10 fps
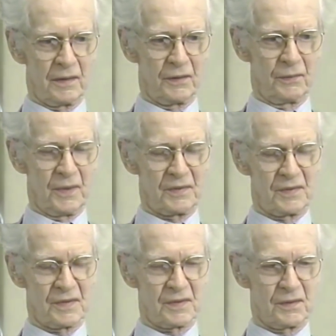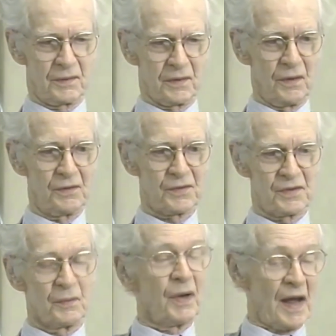you, you can also,
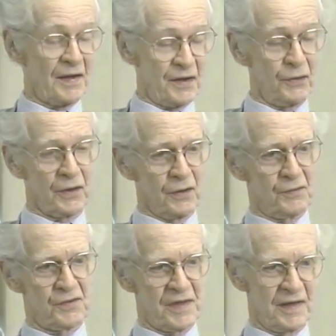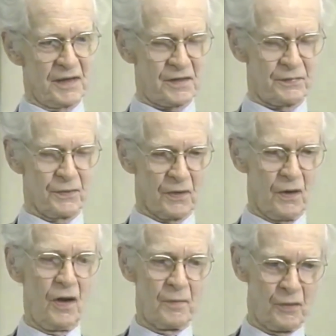well, I think you could also say this for
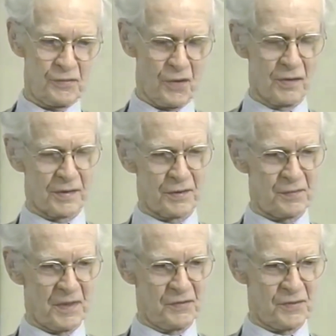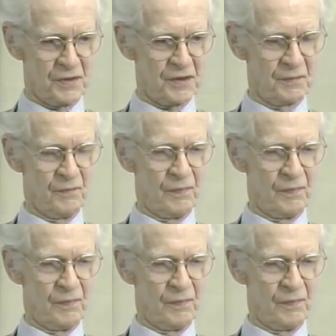almost all of the species,